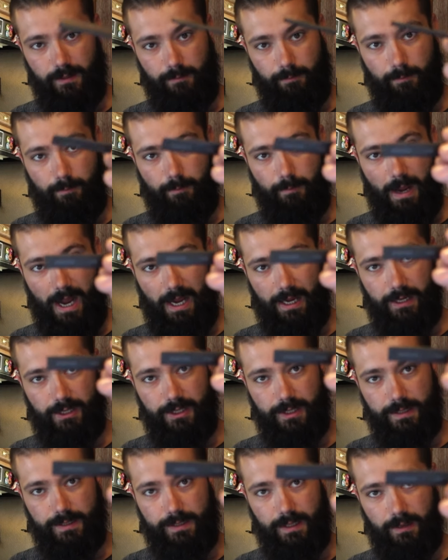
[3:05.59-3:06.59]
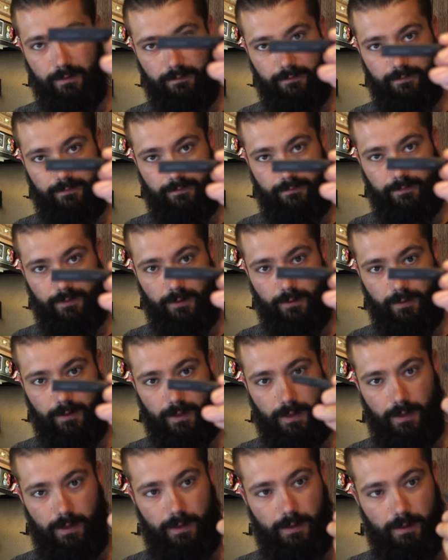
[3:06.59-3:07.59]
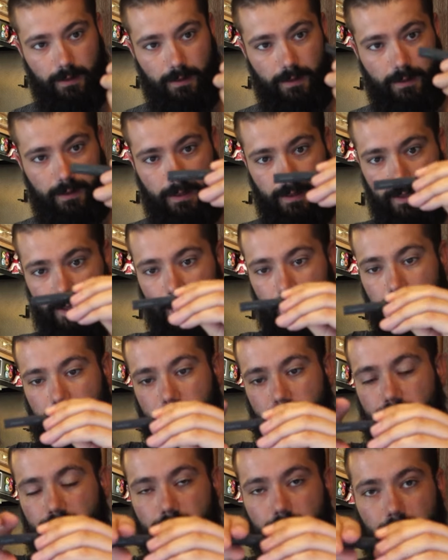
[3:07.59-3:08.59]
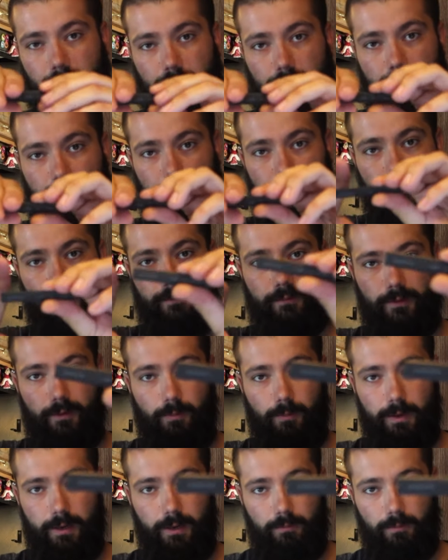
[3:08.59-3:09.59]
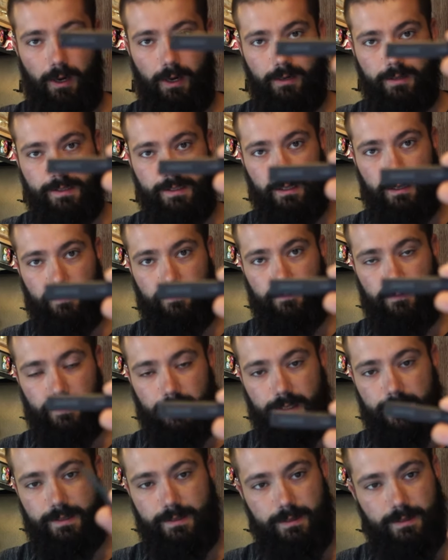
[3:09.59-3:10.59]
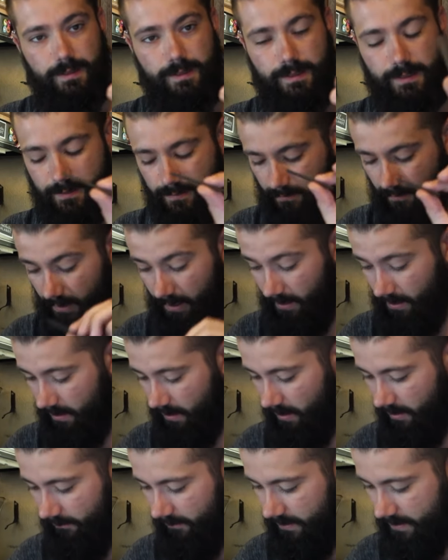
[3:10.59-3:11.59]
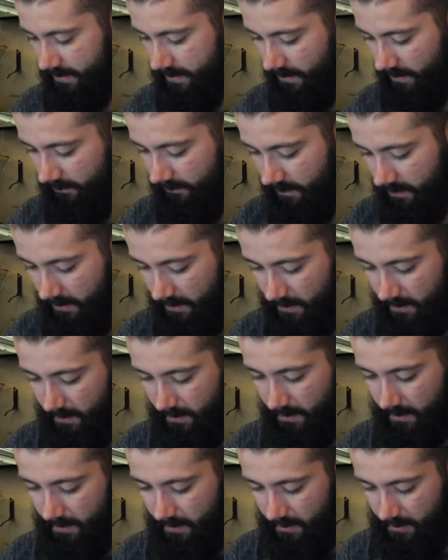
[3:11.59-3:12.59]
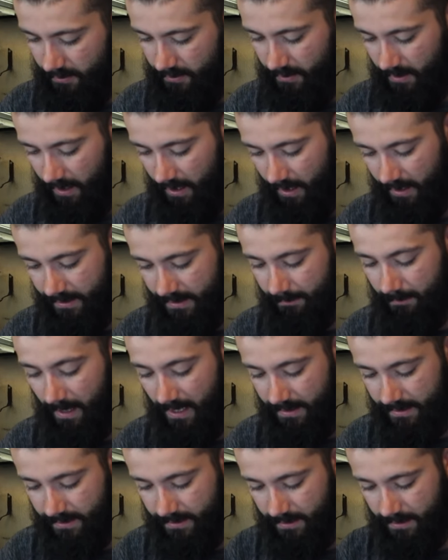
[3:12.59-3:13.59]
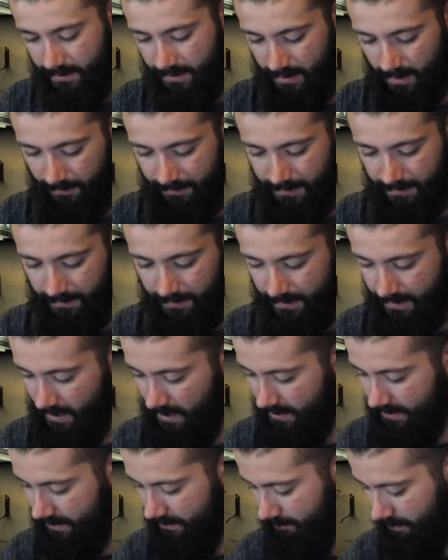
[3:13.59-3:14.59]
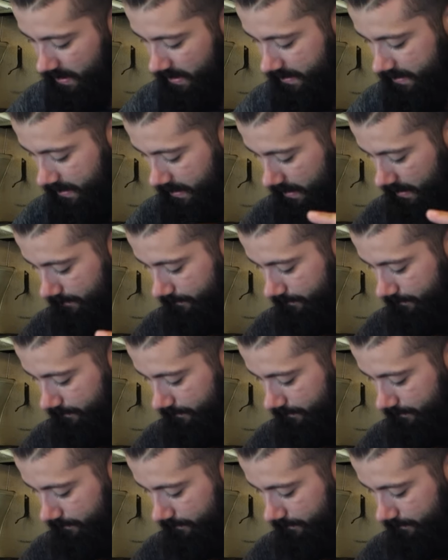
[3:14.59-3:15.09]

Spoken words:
little packaging stuff for like heat shrink for when you wire stuff. This is great. I love this stuff. And it's a mess. It's an absolute disaster, but